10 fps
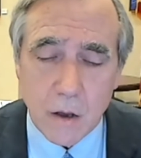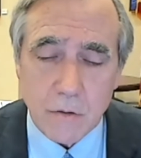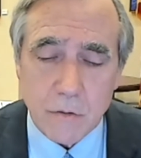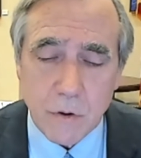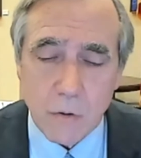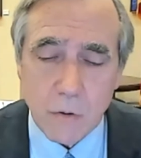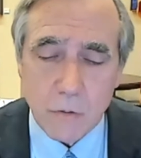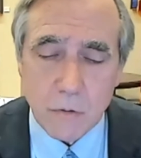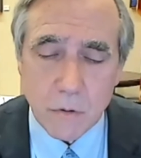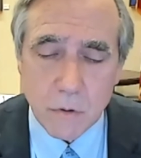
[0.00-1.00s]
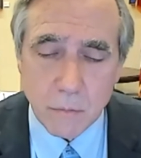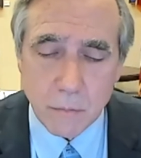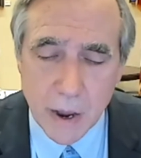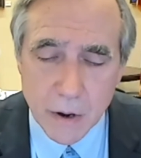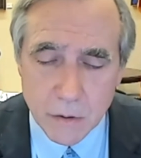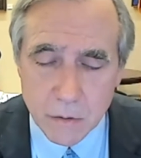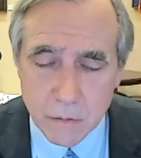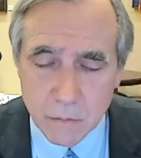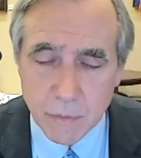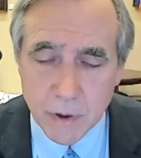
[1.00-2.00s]
So Biden,
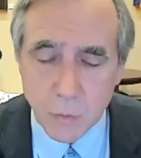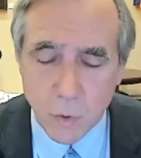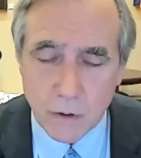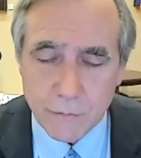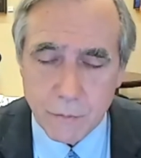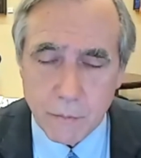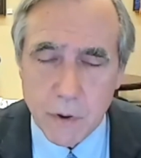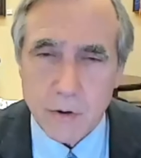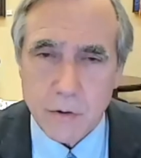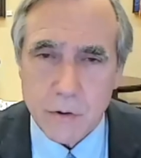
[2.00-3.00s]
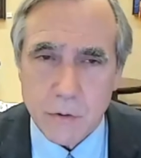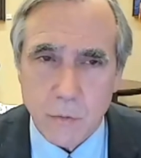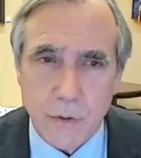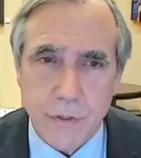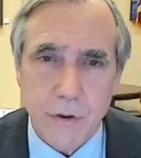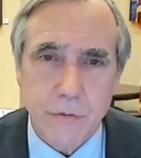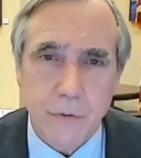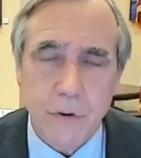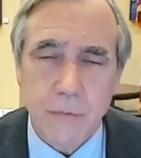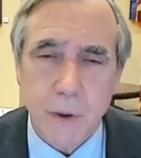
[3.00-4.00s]
being well familiar with this
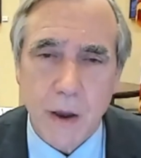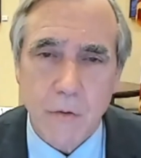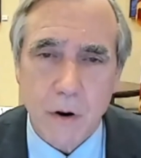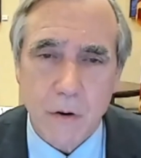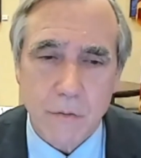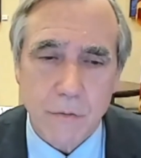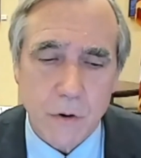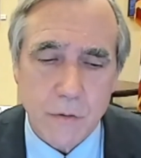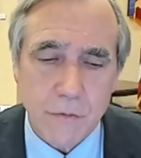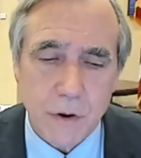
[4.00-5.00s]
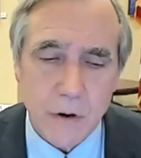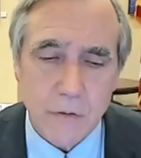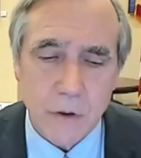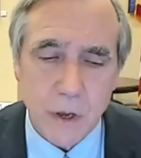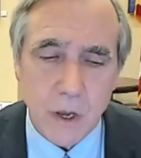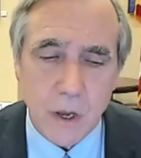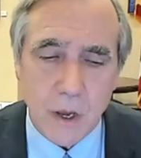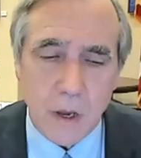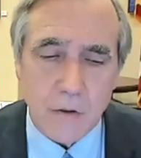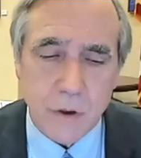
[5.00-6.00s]
from his background in foreign affairs,
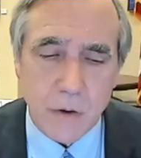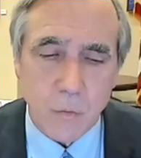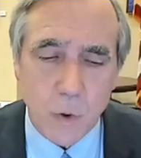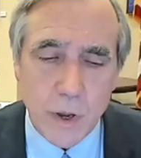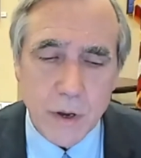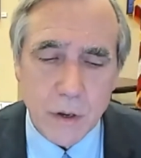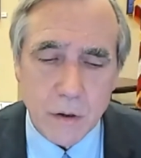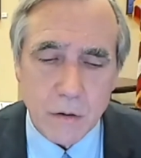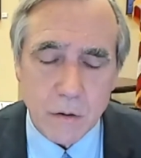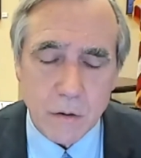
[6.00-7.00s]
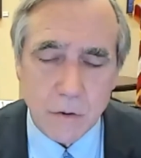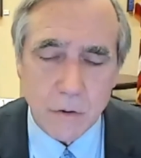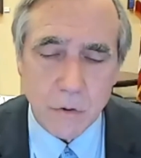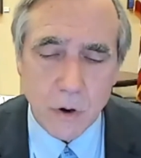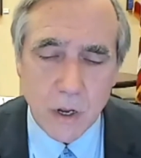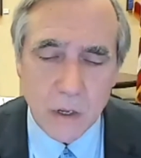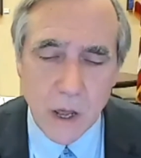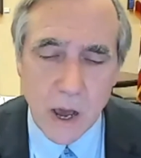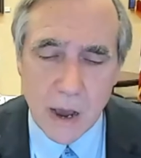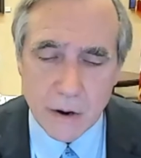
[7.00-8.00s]
said we can do a
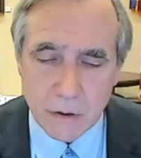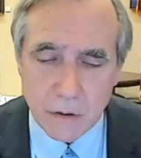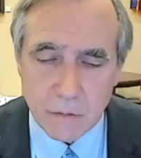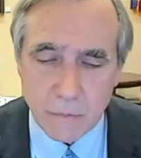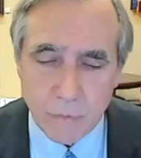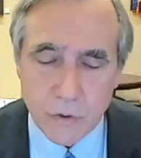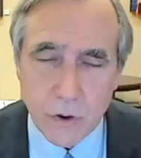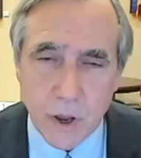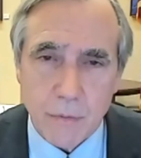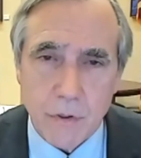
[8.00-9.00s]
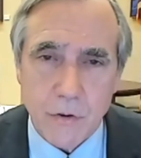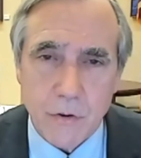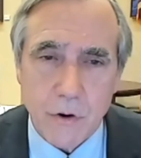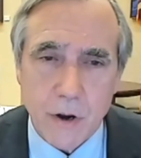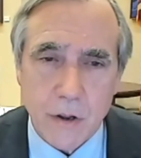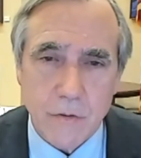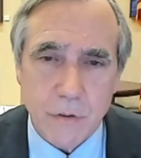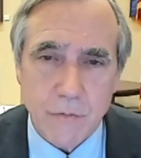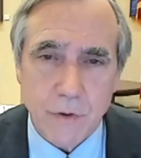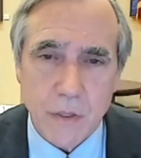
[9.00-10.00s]
lot to help the Ukrainians
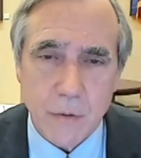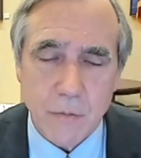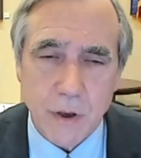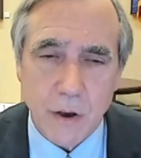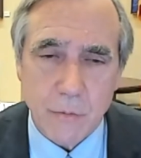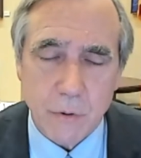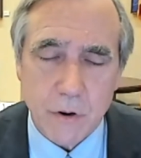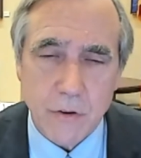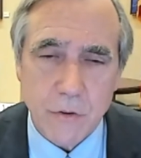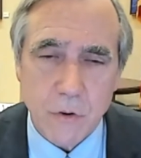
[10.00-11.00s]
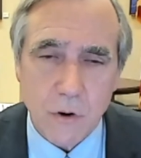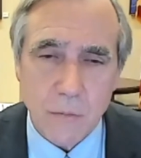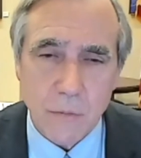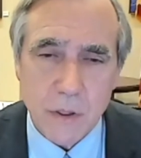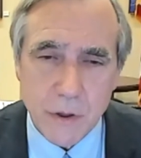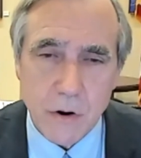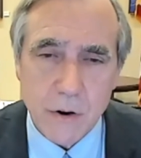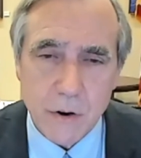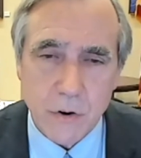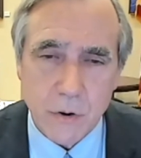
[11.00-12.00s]
defend themselves, but it is going to be their
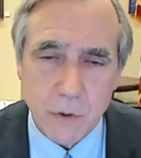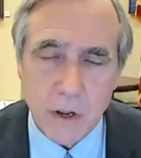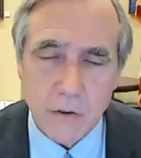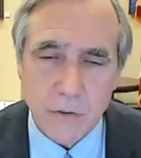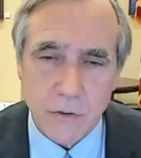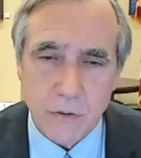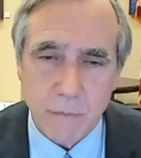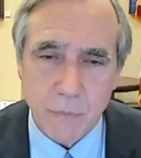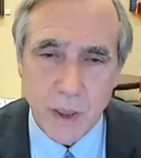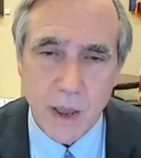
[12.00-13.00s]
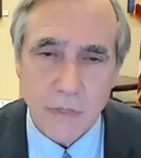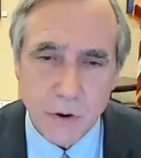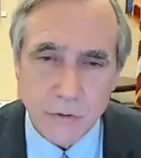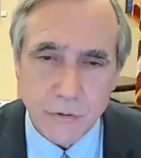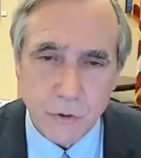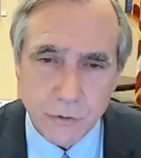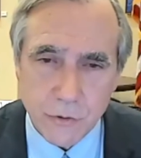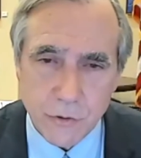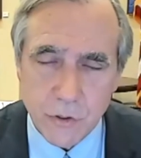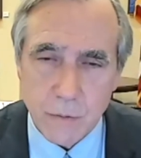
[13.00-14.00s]
determination and their
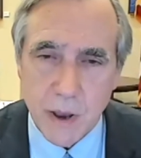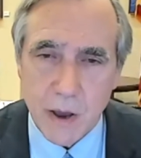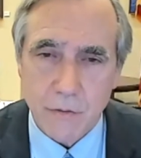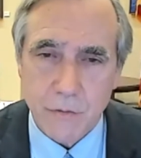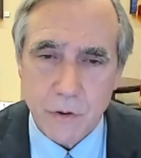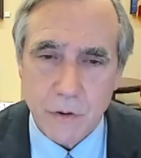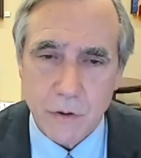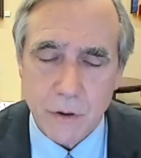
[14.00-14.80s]
soldiers on the battlefield.